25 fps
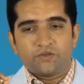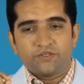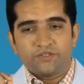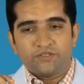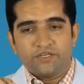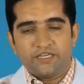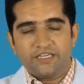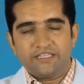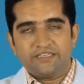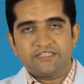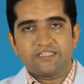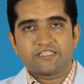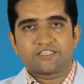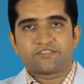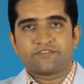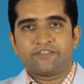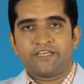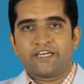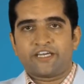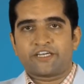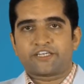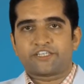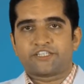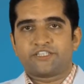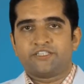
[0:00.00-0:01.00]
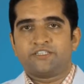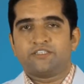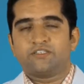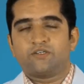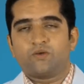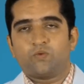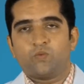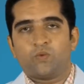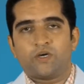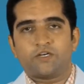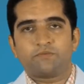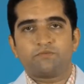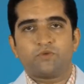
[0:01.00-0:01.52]
In this reaction,
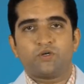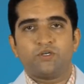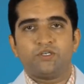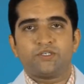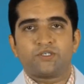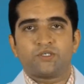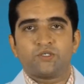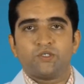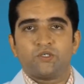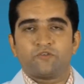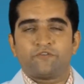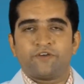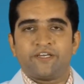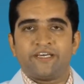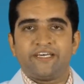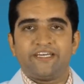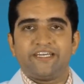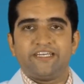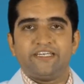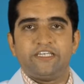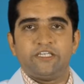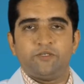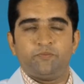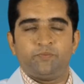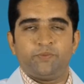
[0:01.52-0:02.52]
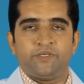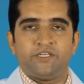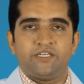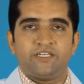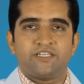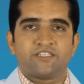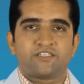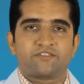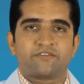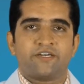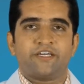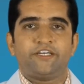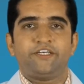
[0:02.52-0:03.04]
one molecule of NADP
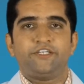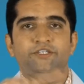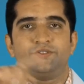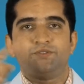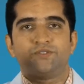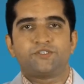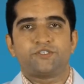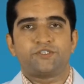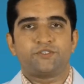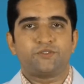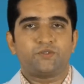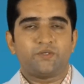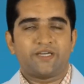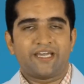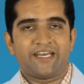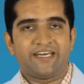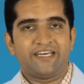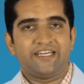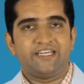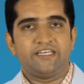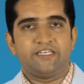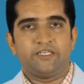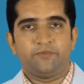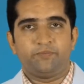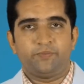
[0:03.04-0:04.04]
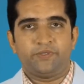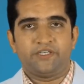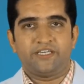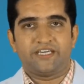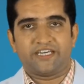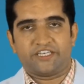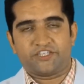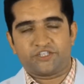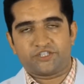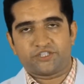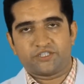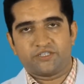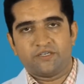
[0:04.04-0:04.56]
is reduced to
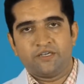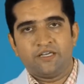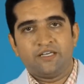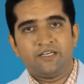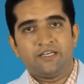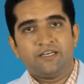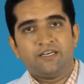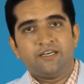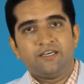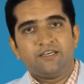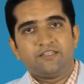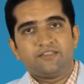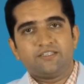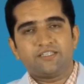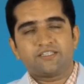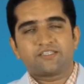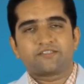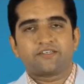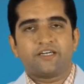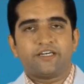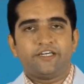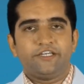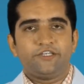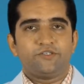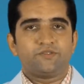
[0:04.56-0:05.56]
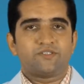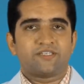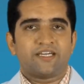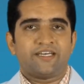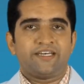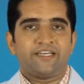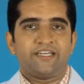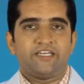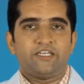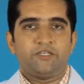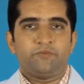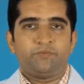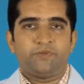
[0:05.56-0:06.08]
NADPH. This reduced
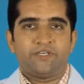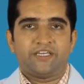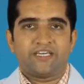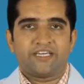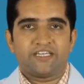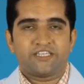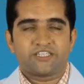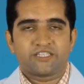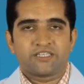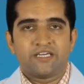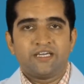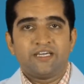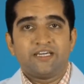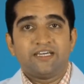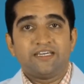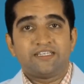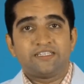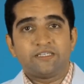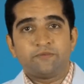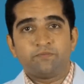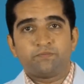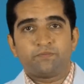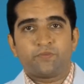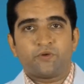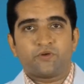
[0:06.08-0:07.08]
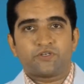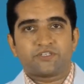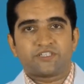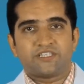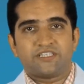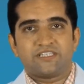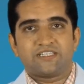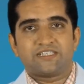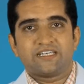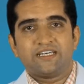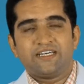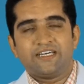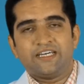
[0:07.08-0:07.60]
NADPH is
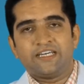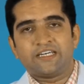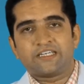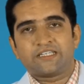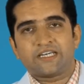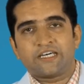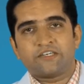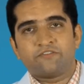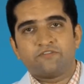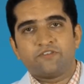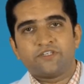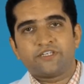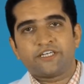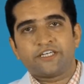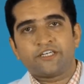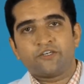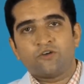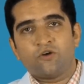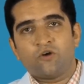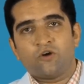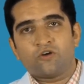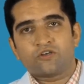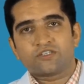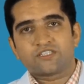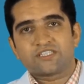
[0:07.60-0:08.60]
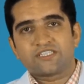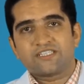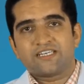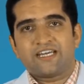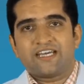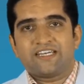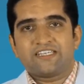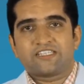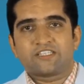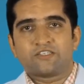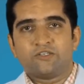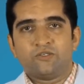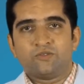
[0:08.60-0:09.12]
important in converting
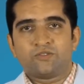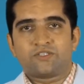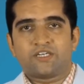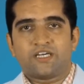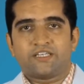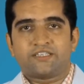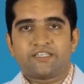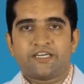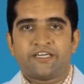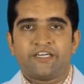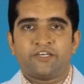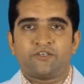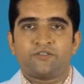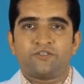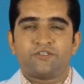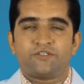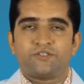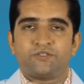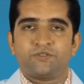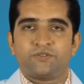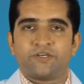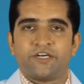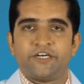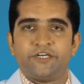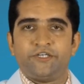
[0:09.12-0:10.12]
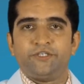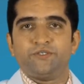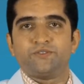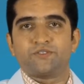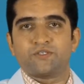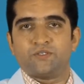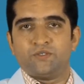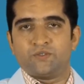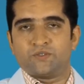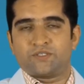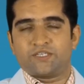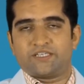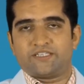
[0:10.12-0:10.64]
oxidized glutathione to reduced
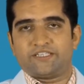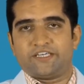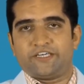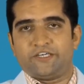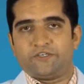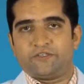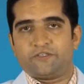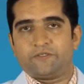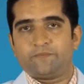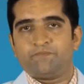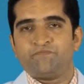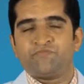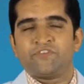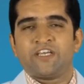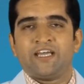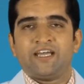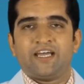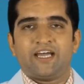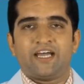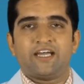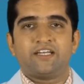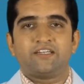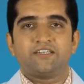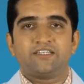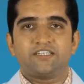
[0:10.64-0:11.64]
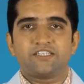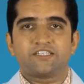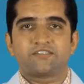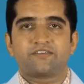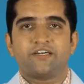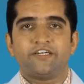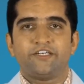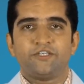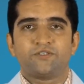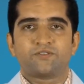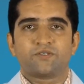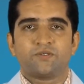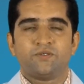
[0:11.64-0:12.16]
glutathione, and this
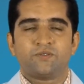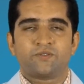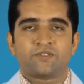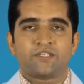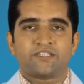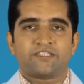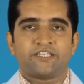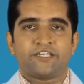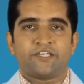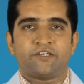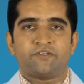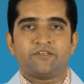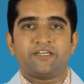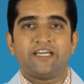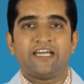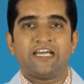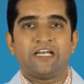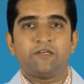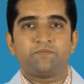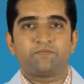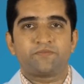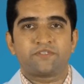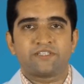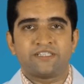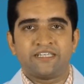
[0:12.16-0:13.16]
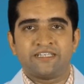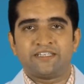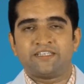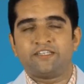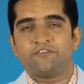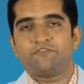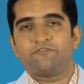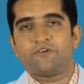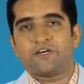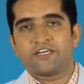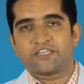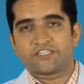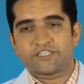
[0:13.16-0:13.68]
reduced glutathione helps in the
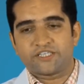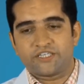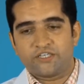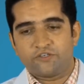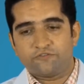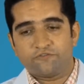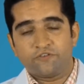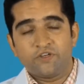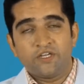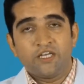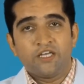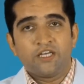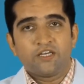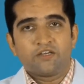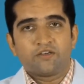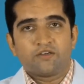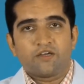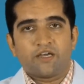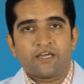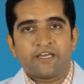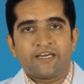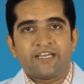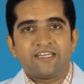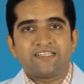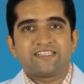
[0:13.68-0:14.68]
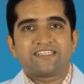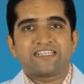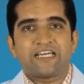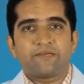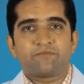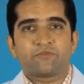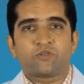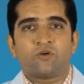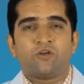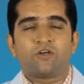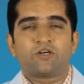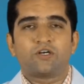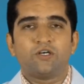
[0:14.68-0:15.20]
function of an enzyme
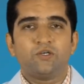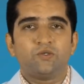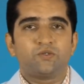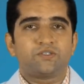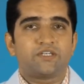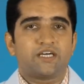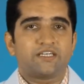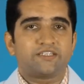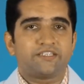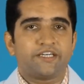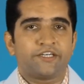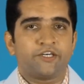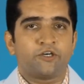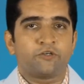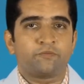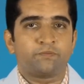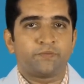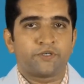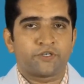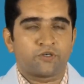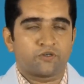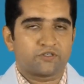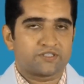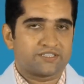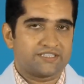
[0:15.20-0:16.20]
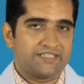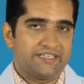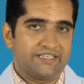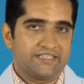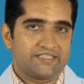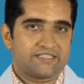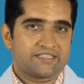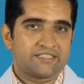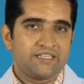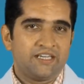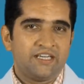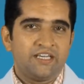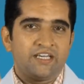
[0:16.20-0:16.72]
called glutathione
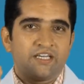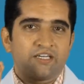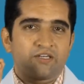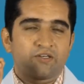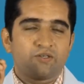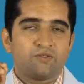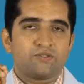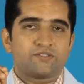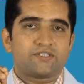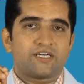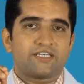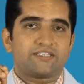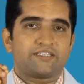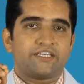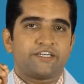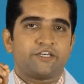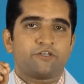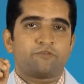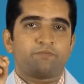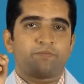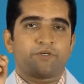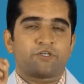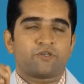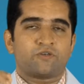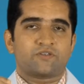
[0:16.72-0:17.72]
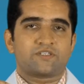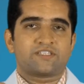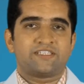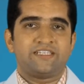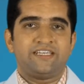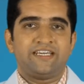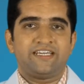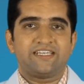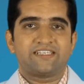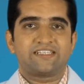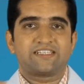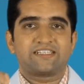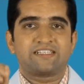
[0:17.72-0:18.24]
peroxidase. Glutathione
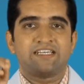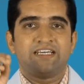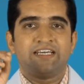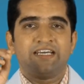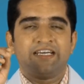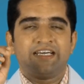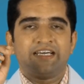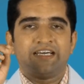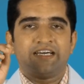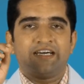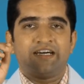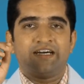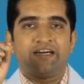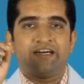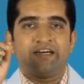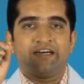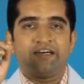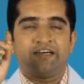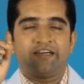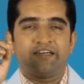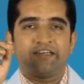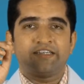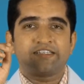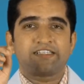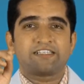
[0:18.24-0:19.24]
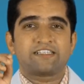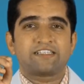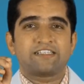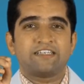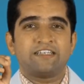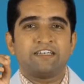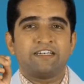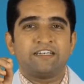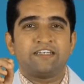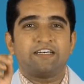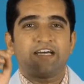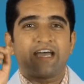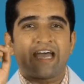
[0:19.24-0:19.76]
peroxidase is
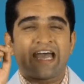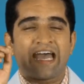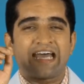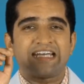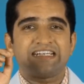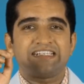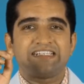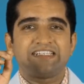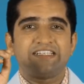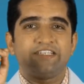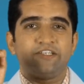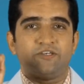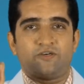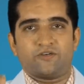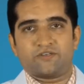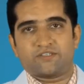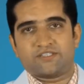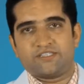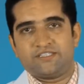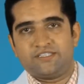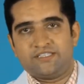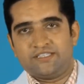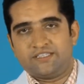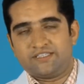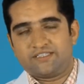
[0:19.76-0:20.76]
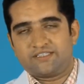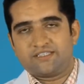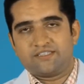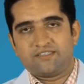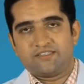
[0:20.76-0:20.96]
an antioxidant.